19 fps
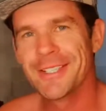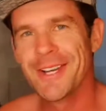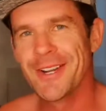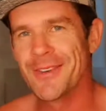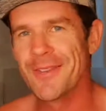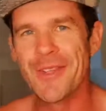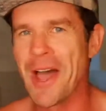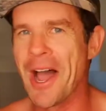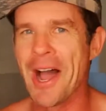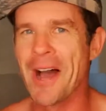
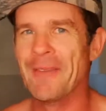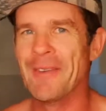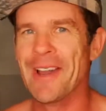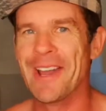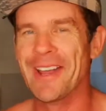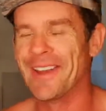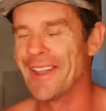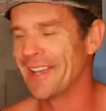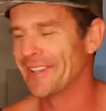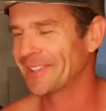Nah,
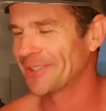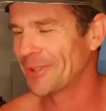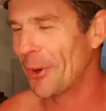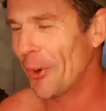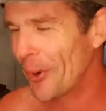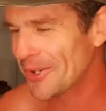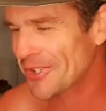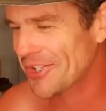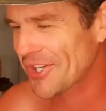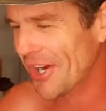man, that's
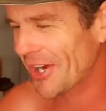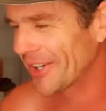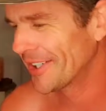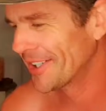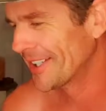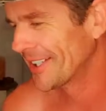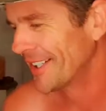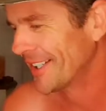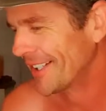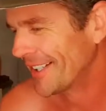torture.
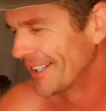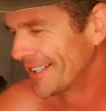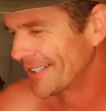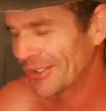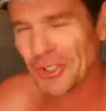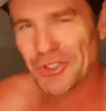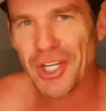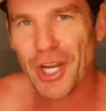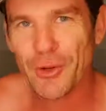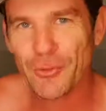
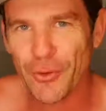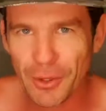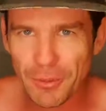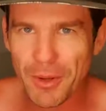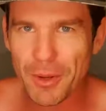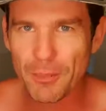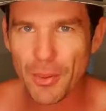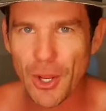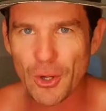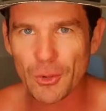Got to take
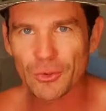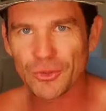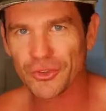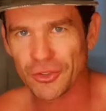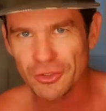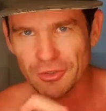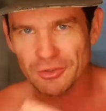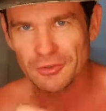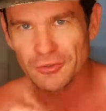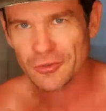vitamin pills.
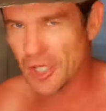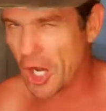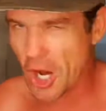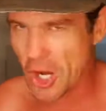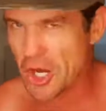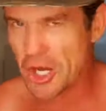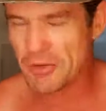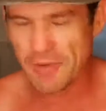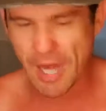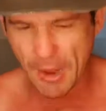Can't
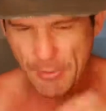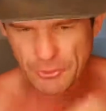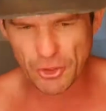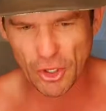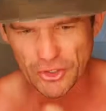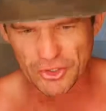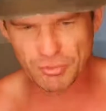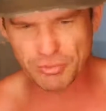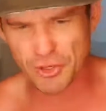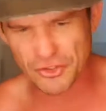eat.
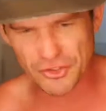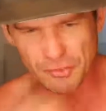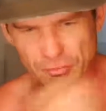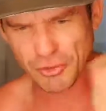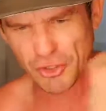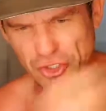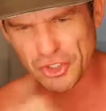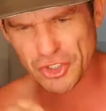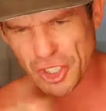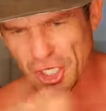Apricot suppressant.
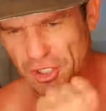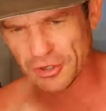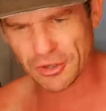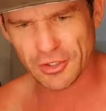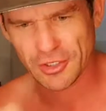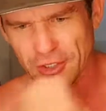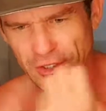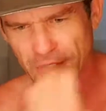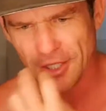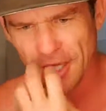Brush your teeth.
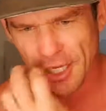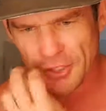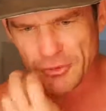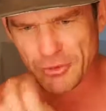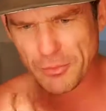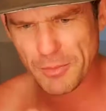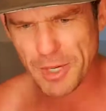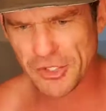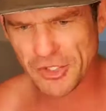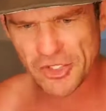Extra
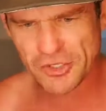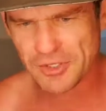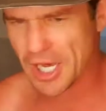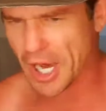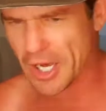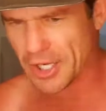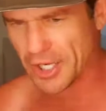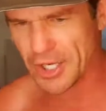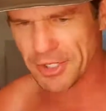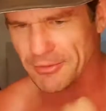mints.
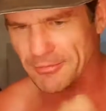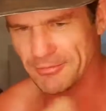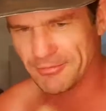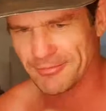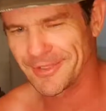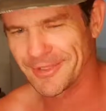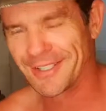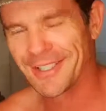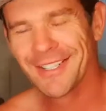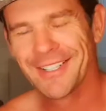Can't eat.
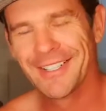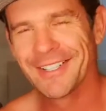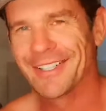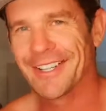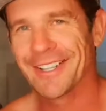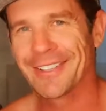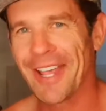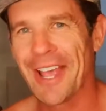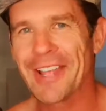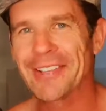
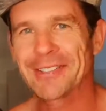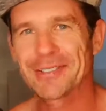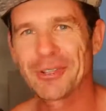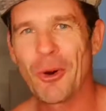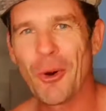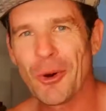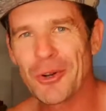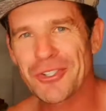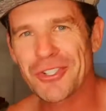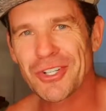That's
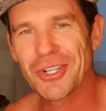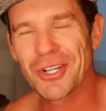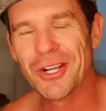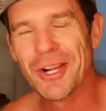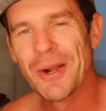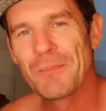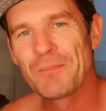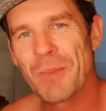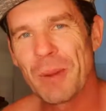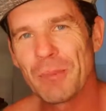torture.
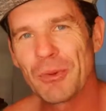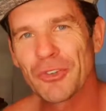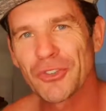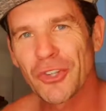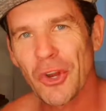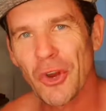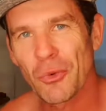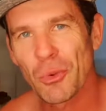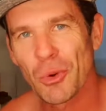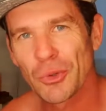Remember
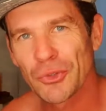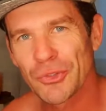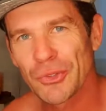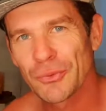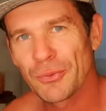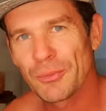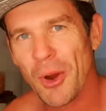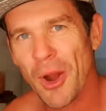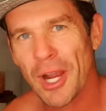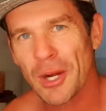Sarah Wilson
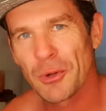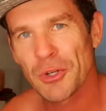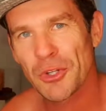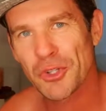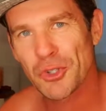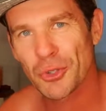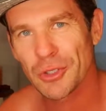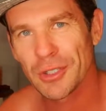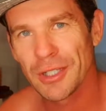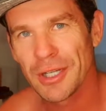from I Quit
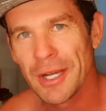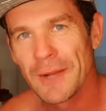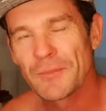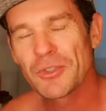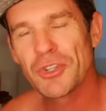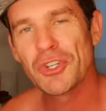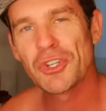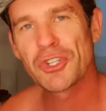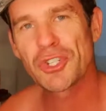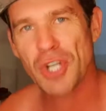Sugar?
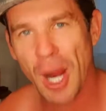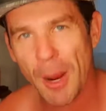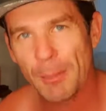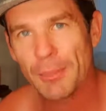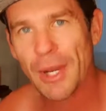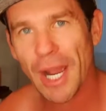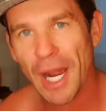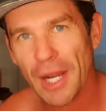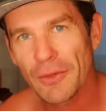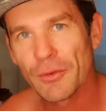She jumped
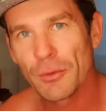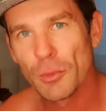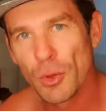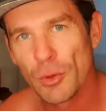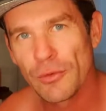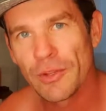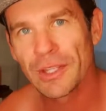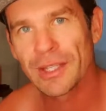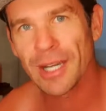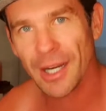out of a
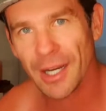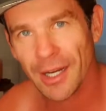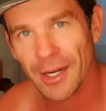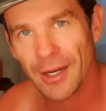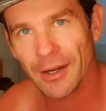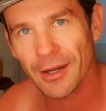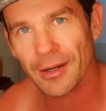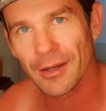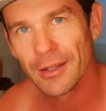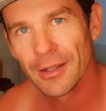moving
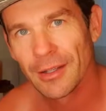car.